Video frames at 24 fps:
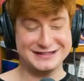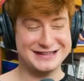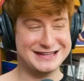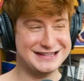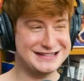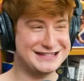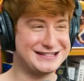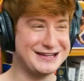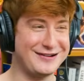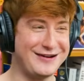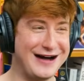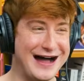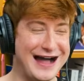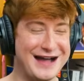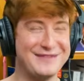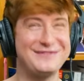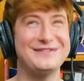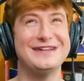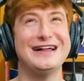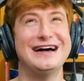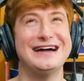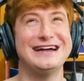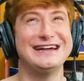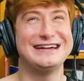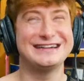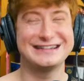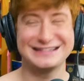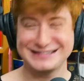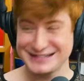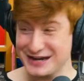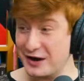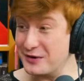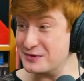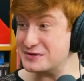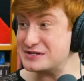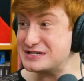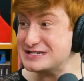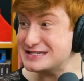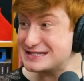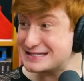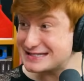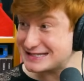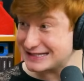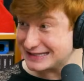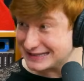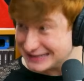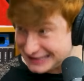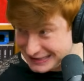So I'm like, no, she's
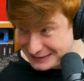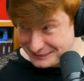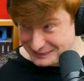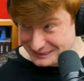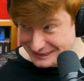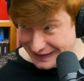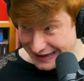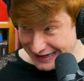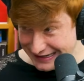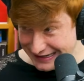sleeping.